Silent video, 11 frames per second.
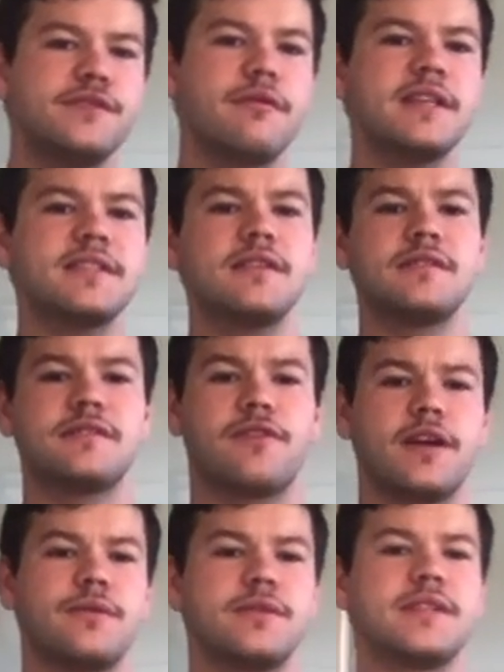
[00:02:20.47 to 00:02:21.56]
resonance
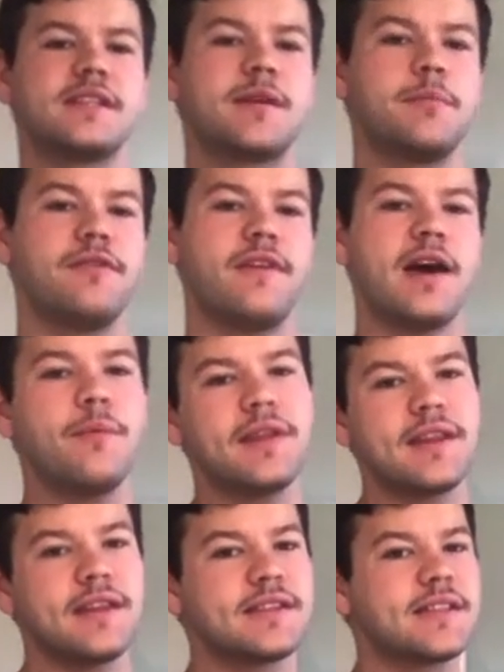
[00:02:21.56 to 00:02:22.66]
frequencies can be found
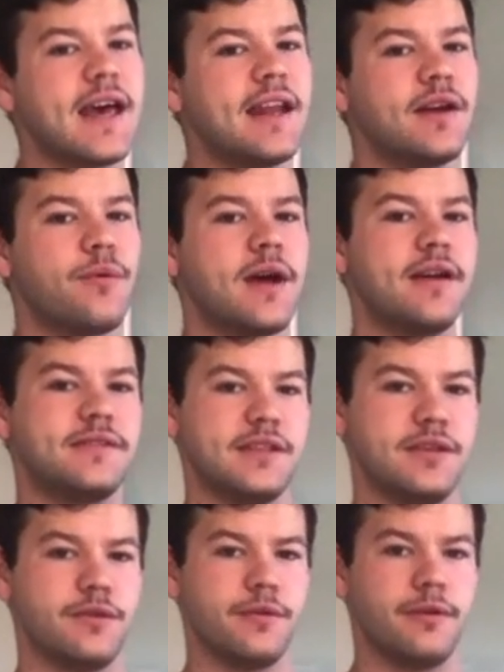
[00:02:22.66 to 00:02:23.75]
within the standing waves in
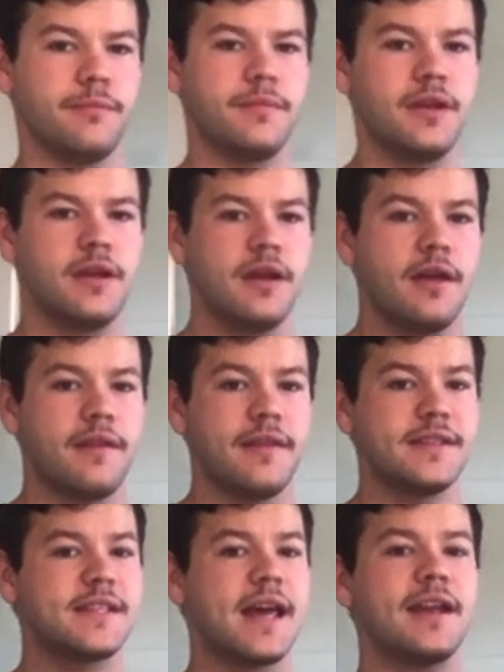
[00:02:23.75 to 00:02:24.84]
your room. These
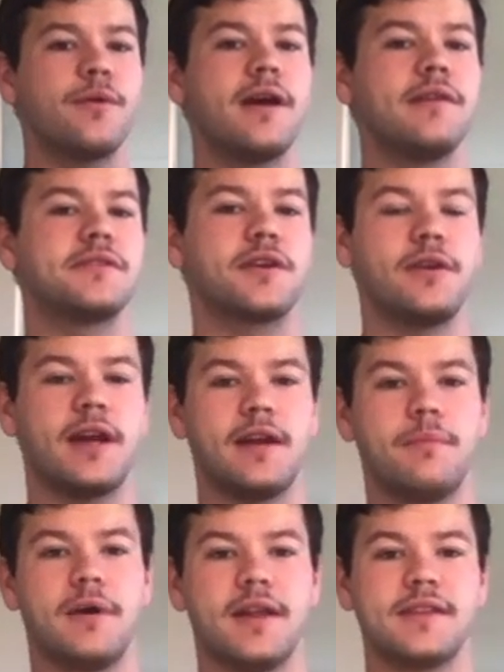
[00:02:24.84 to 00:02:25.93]
standing waves are
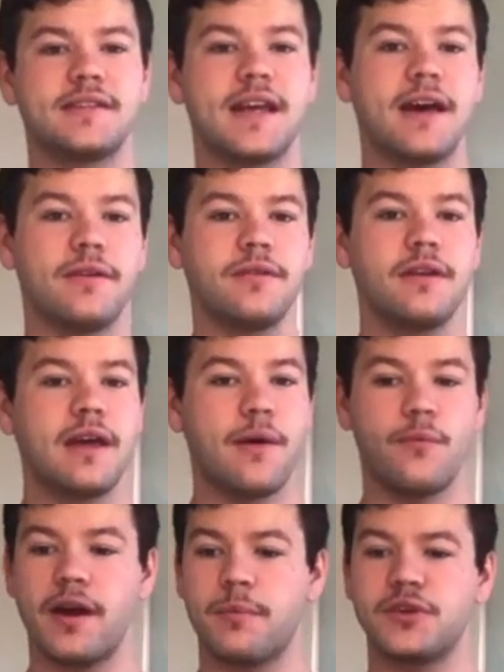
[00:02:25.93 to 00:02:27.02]
created by the sound and
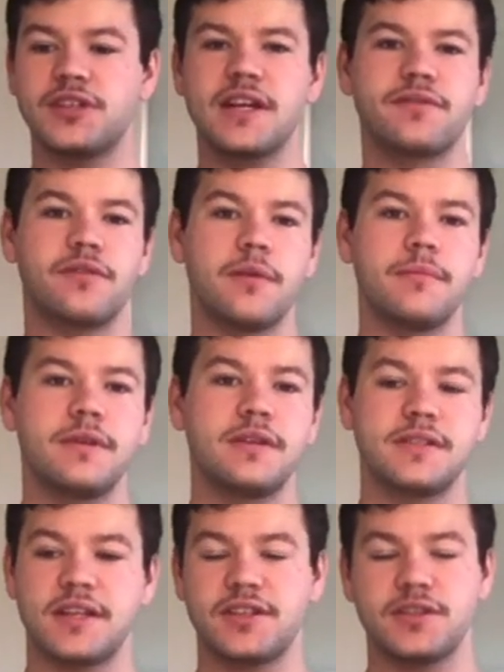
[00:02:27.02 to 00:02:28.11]
where it projects from,
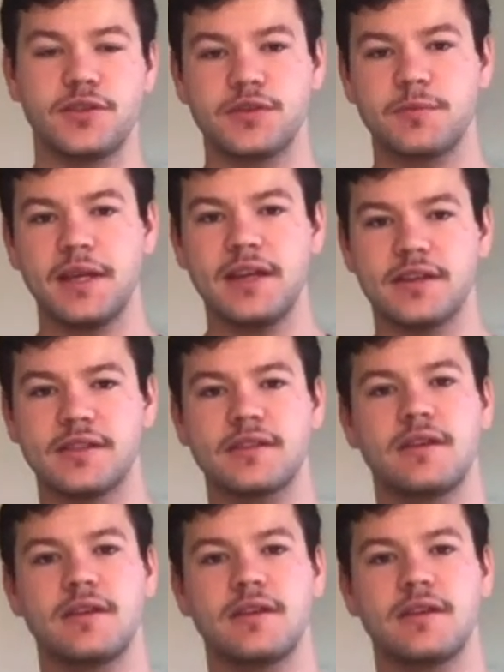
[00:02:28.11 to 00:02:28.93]
such as your speakers.